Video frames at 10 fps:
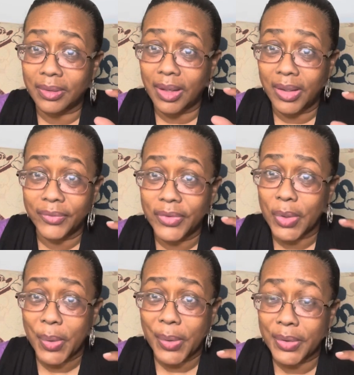of the
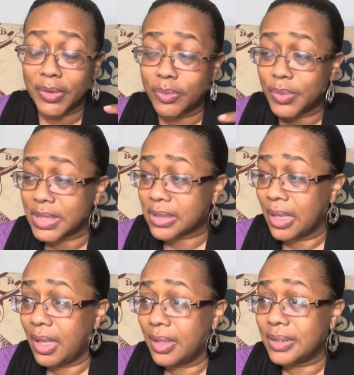oil was
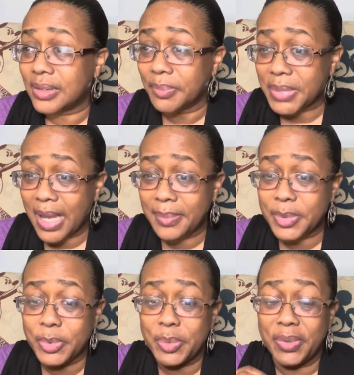sometimes
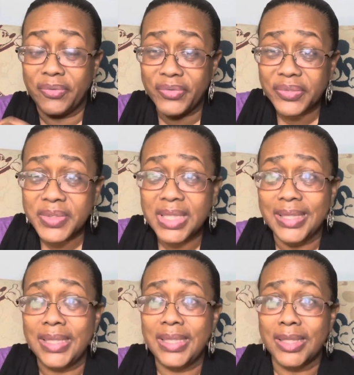between
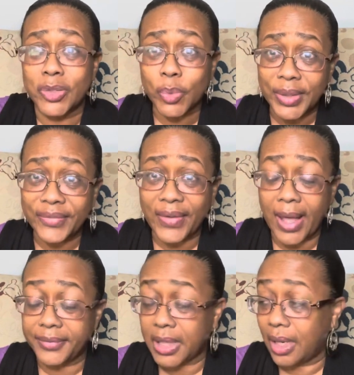$15 and
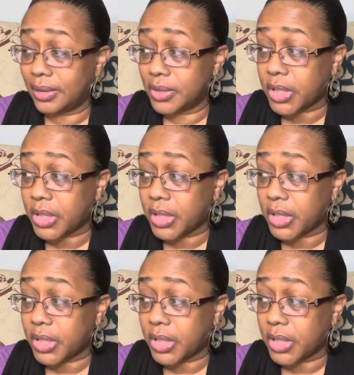$25,